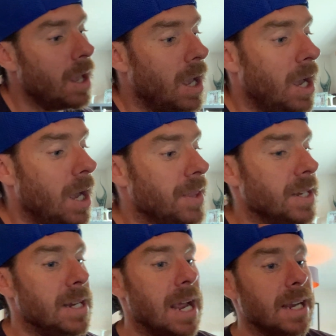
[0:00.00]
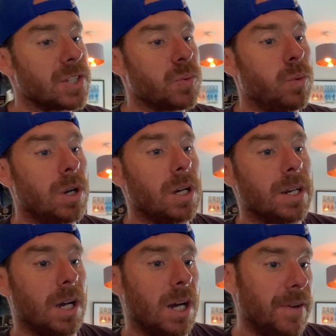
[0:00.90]
The next
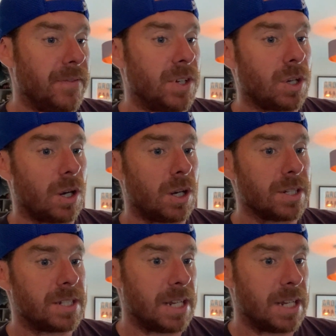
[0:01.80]
one I've got